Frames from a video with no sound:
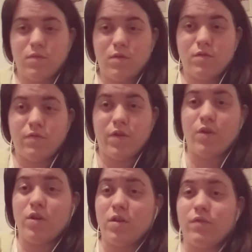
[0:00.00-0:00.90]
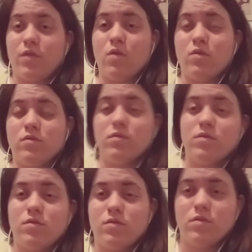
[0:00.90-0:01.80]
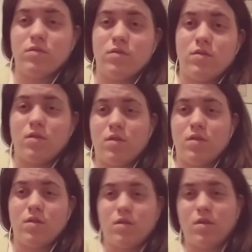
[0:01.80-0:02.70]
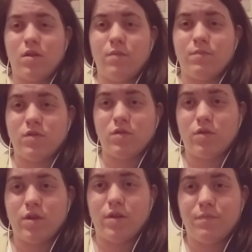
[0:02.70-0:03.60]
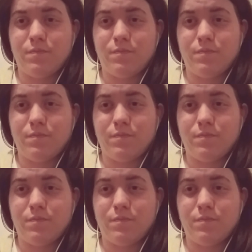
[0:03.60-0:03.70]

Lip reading: it's very difficult. I'm sorry.